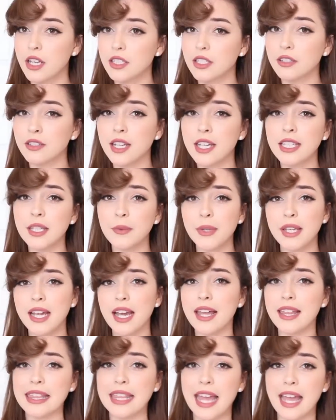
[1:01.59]
So now that we
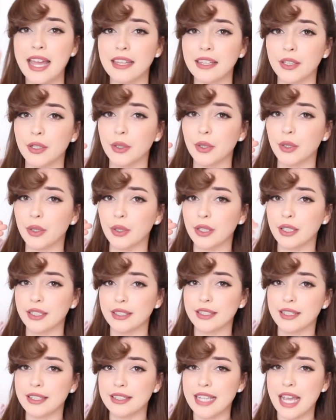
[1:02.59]
got that little
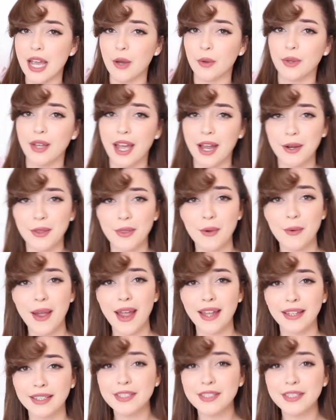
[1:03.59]
doubt out of the way,